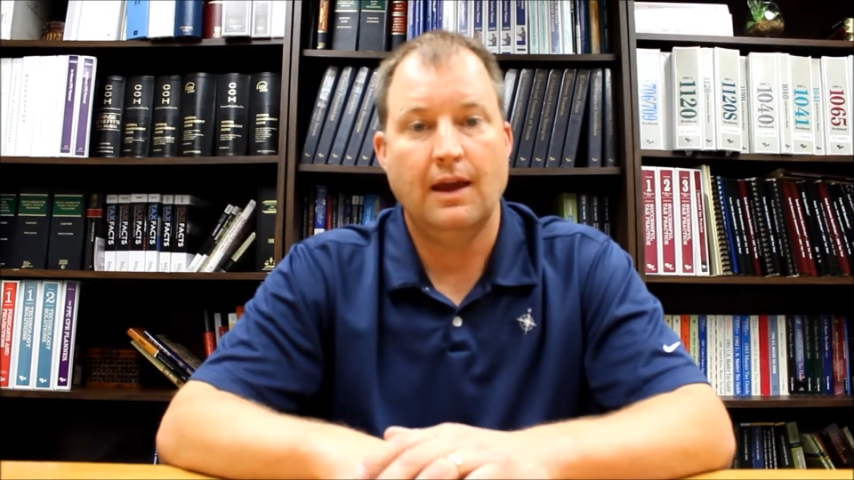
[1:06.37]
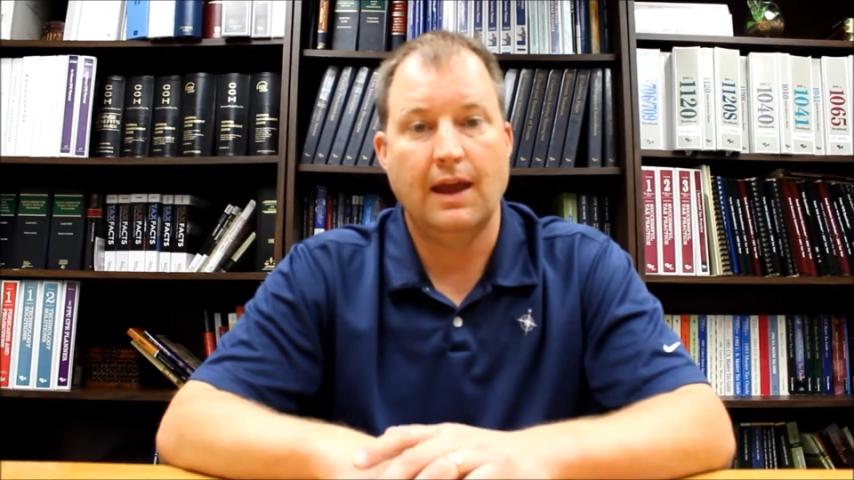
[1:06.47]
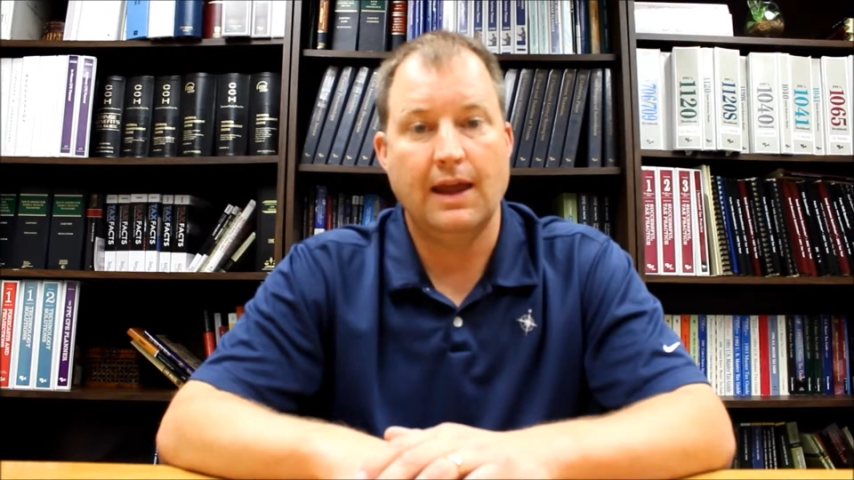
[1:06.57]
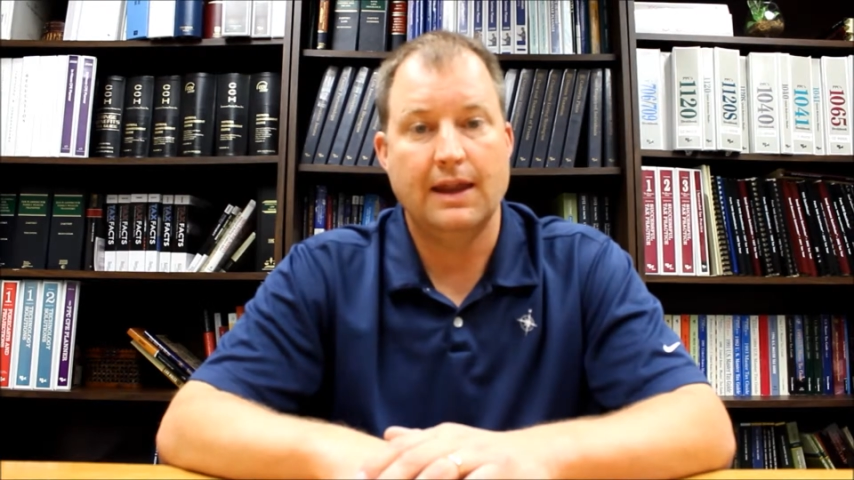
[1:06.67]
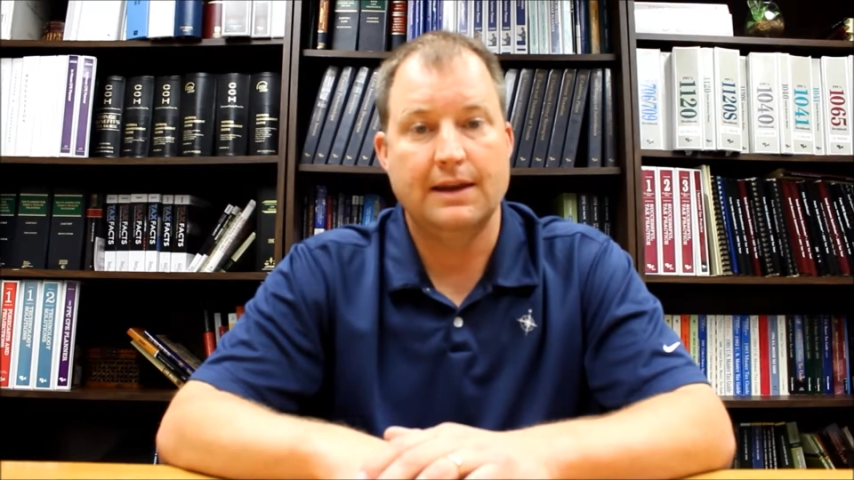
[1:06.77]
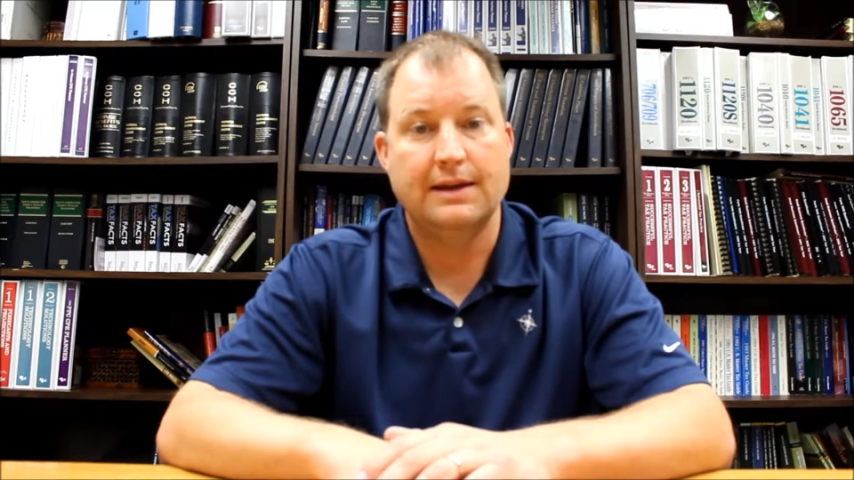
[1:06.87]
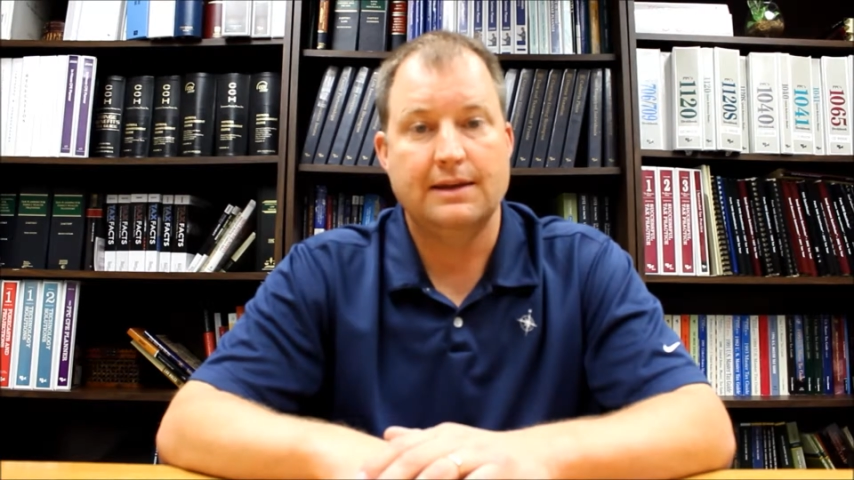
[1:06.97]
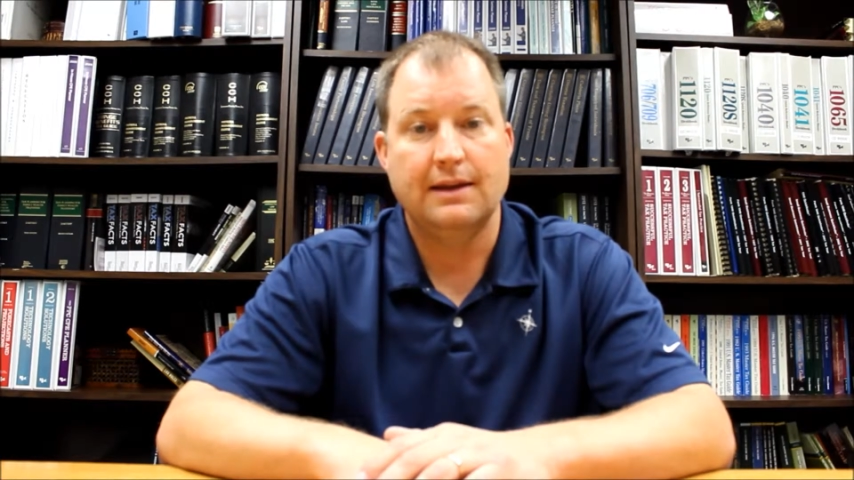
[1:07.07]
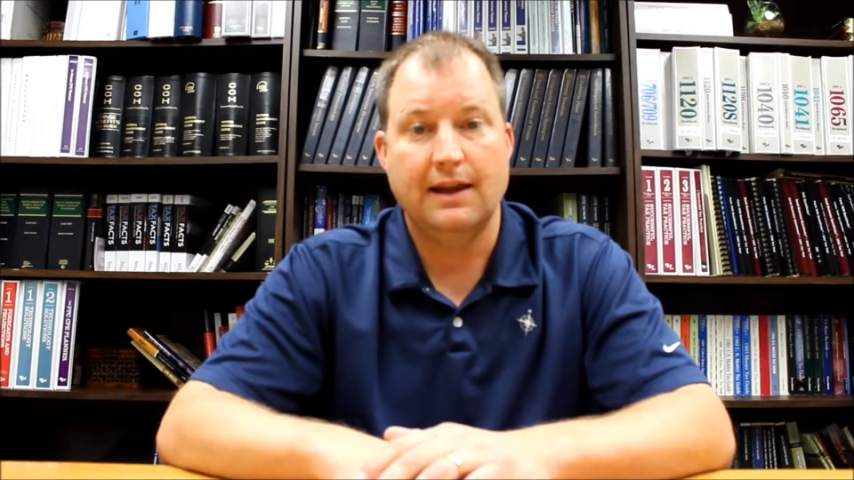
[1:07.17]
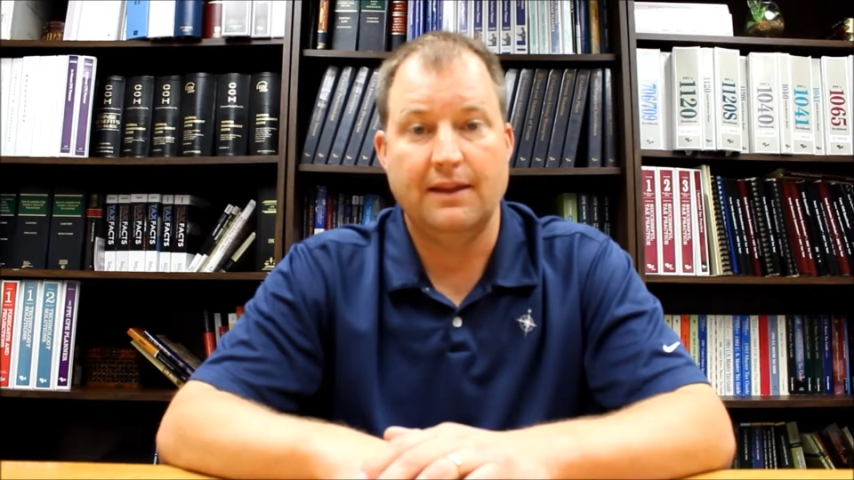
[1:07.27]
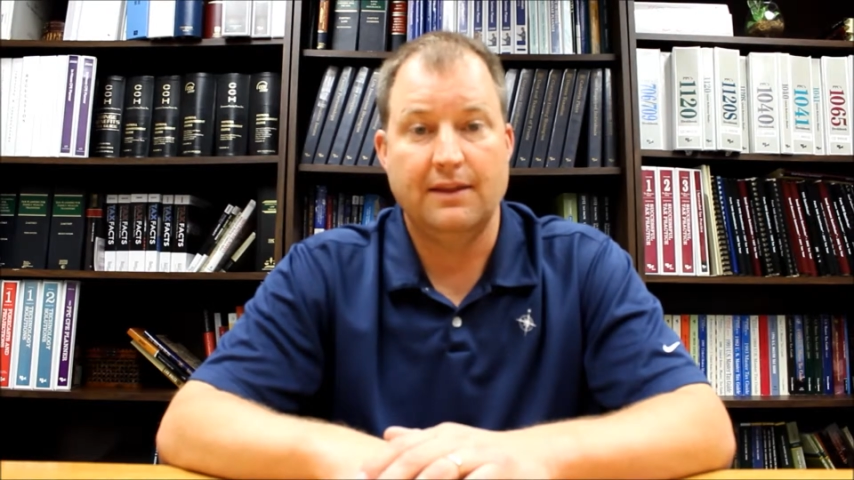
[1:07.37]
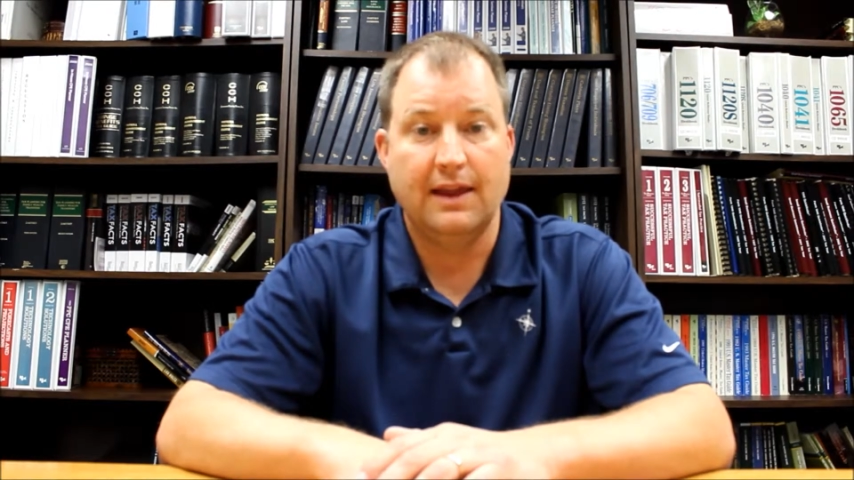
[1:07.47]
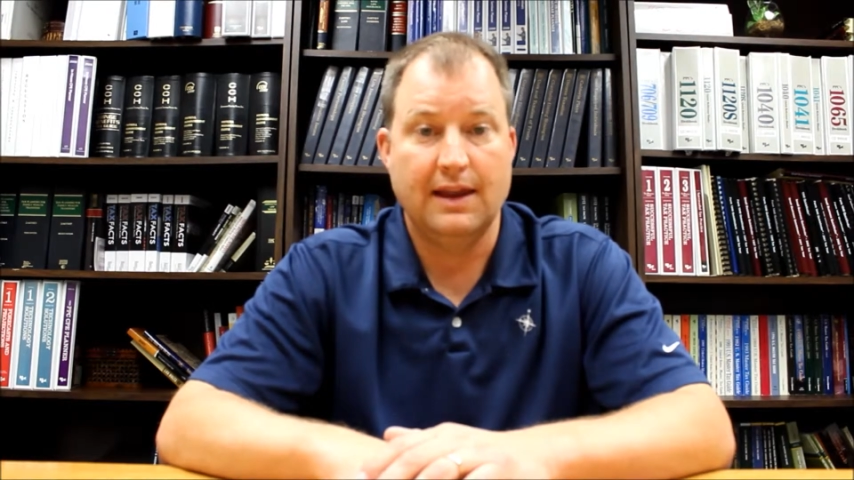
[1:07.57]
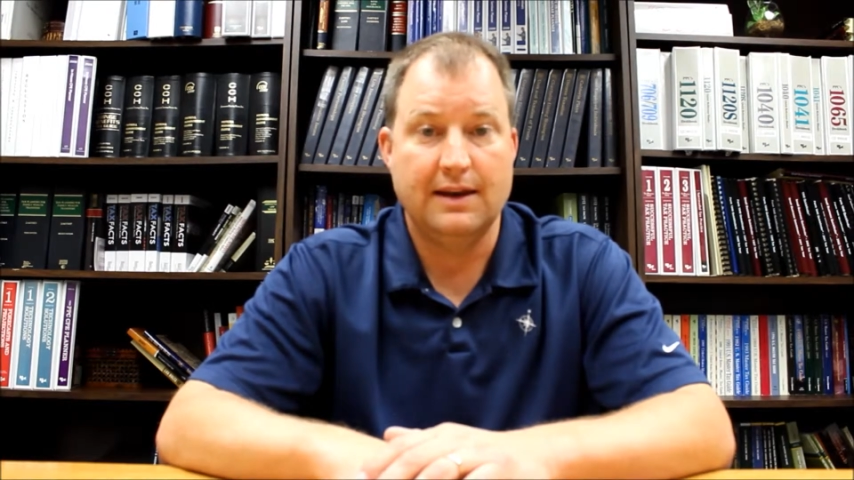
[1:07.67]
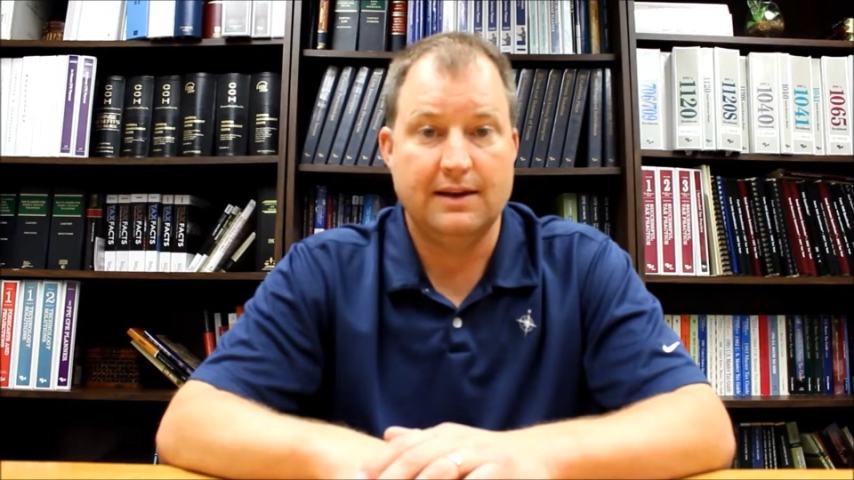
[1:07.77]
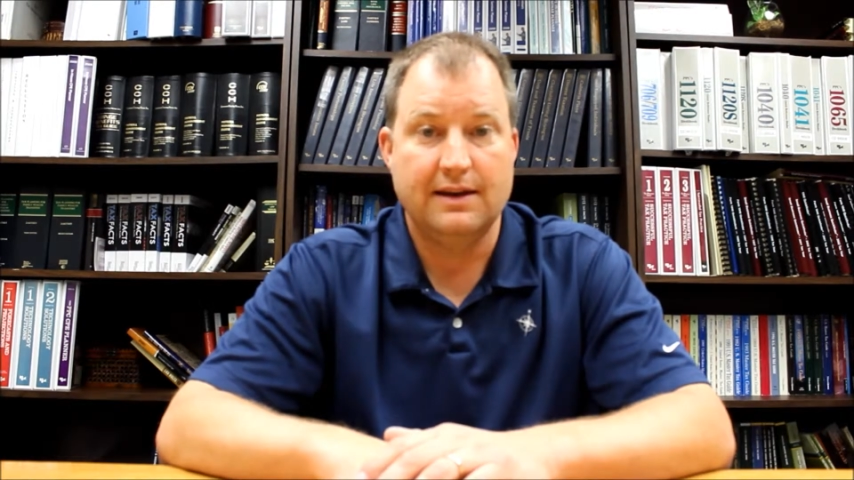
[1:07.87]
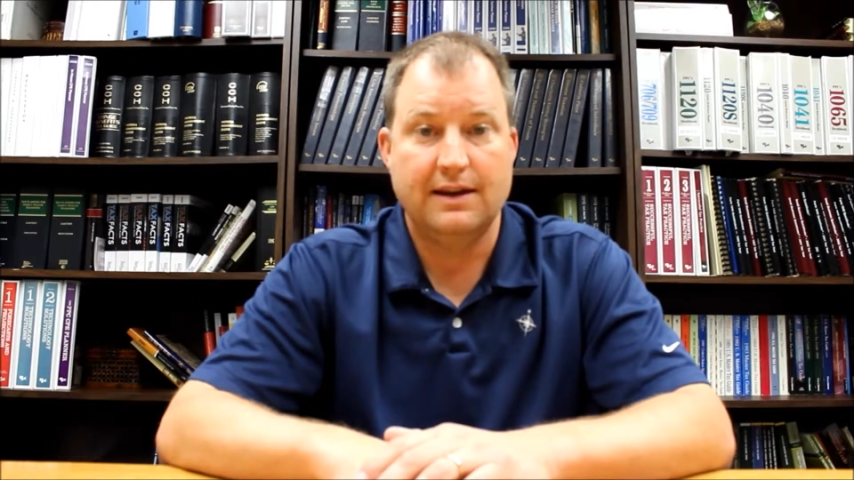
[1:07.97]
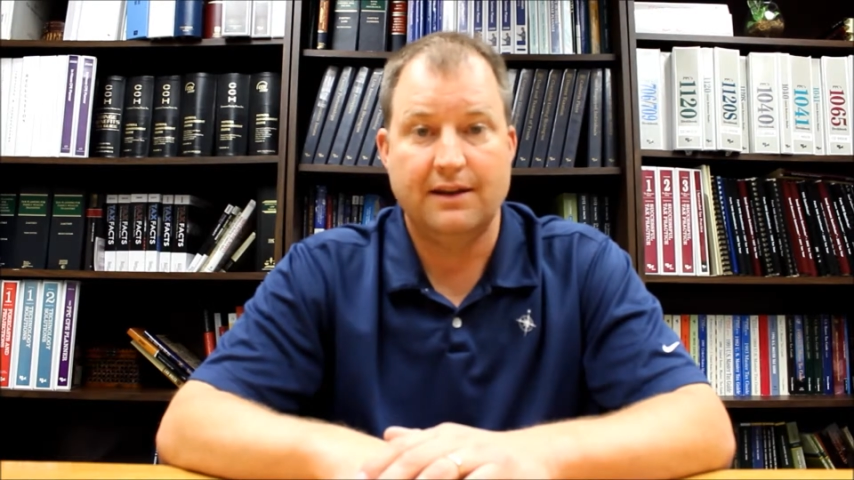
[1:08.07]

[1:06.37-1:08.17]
And, and then